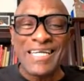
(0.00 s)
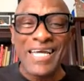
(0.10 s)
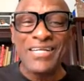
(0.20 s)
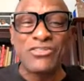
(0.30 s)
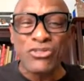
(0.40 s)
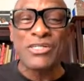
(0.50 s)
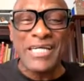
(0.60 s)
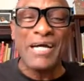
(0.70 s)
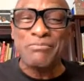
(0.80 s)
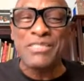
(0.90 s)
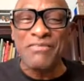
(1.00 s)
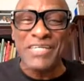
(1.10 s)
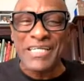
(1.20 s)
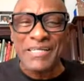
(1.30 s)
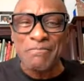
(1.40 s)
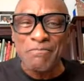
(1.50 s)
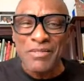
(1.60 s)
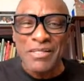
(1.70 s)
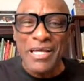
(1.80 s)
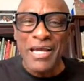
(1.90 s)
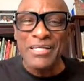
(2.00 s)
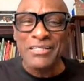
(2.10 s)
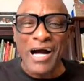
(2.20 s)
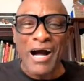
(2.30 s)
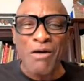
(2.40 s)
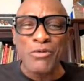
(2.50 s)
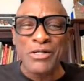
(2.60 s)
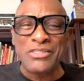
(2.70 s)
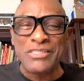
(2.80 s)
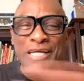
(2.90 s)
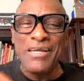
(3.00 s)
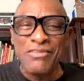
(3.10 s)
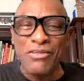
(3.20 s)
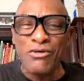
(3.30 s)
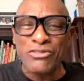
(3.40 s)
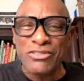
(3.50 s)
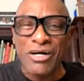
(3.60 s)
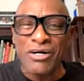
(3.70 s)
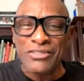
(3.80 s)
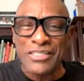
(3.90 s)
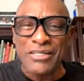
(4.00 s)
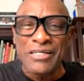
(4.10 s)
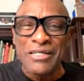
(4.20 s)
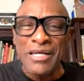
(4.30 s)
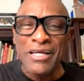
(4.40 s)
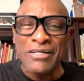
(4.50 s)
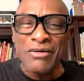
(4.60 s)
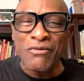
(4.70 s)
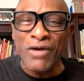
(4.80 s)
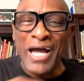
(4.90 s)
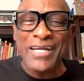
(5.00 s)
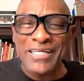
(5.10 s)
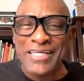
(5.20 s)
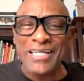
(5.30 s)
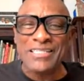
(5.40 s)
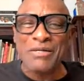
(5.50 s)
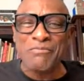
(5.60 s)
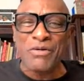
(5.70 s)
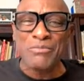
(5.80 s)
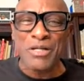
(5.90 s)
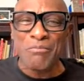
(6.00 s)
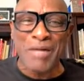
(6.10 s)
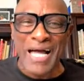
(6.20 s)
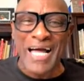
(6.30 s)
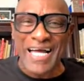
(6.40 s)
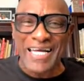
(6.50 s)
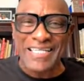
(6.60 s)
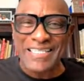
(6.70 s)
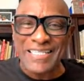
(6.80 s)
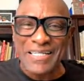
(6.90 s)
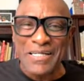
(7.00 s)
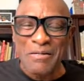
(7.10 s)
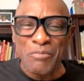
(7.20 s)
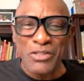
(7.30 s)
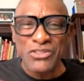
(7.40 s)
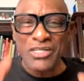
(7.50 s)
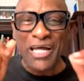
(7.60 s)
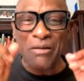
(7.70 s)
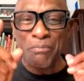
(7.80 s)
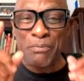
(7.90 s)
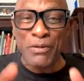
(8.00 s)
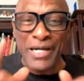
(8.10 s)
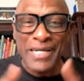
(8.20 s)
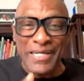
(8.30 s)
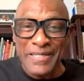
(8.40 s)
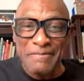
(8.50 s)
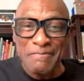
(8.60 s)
into captivity. Mm. And God will take those thoughts and, and eradicate them from your mind. But you got to pray.